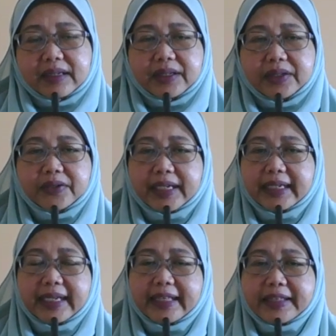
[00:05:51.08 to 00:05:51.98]
You
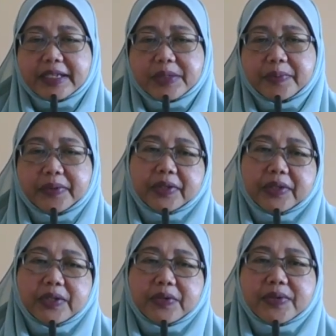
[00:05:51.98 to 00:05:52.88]
can get this book
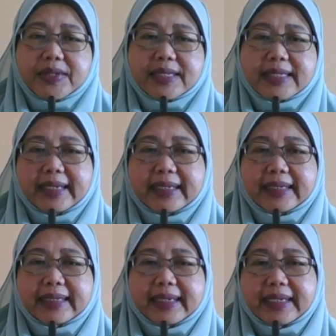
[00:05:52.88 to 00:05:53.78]

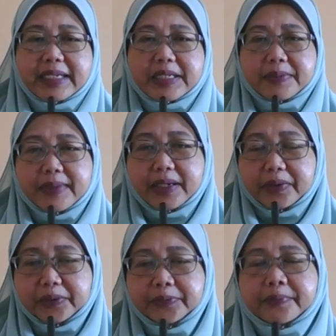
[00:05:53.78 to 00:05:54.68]
using the links
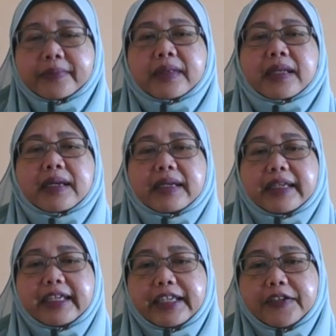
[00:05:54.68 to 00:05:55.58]
below.
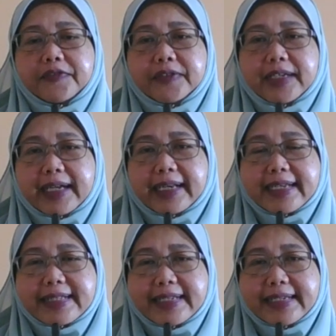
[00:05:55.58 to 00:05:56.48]
If you like
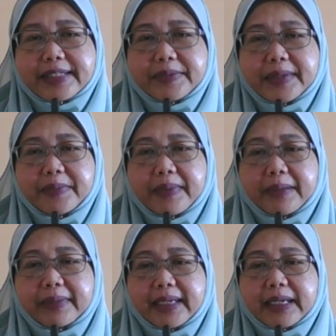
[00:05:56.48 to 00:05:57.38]
listening to me
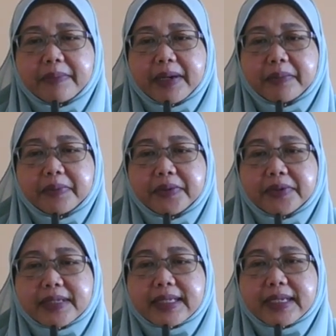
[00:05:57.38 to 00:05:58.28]
babbling about
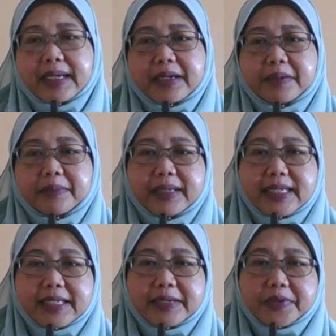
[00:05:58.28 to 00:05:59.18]
books, please
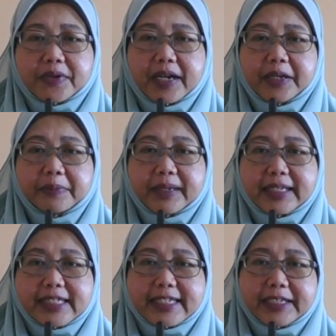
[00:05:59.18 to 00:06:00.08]
subscribe
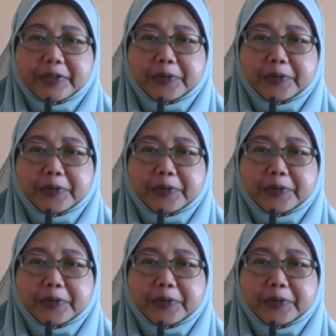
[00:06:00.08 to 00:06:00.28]
and turn on